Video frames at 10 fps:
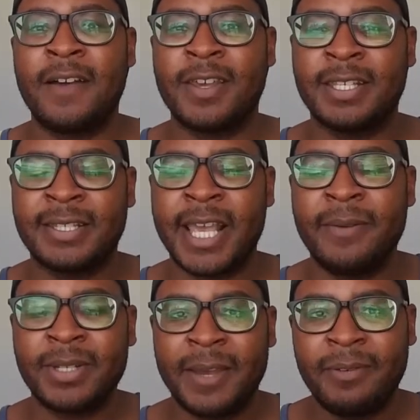a same
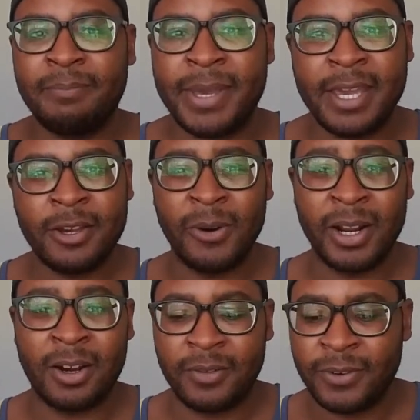type of beat going
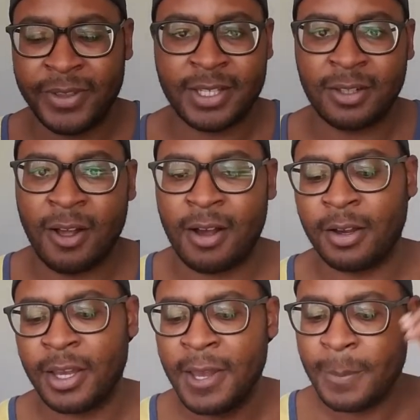on for this long.